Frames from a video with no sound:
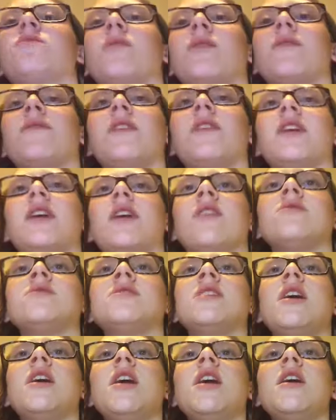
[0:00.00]
more
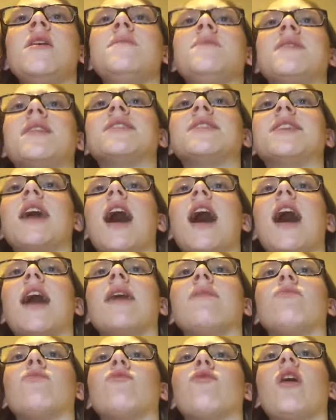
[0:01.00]
videos because
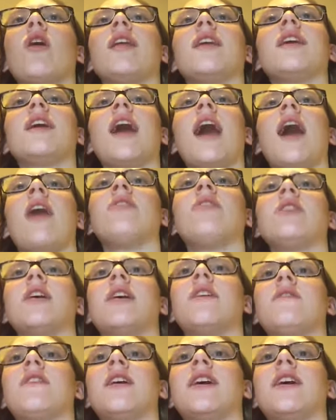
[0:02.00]
I'm running out of